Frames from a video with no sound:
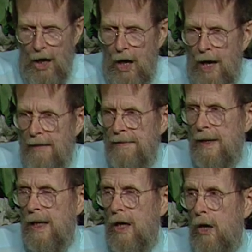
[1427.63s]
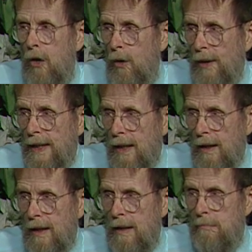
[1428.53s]
of
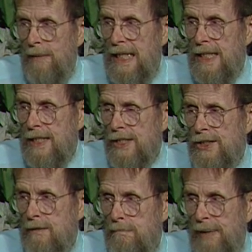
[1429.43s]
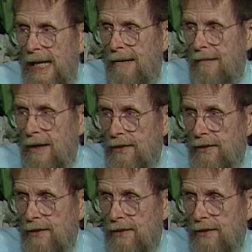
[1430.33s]
oil, millions of barrels a day.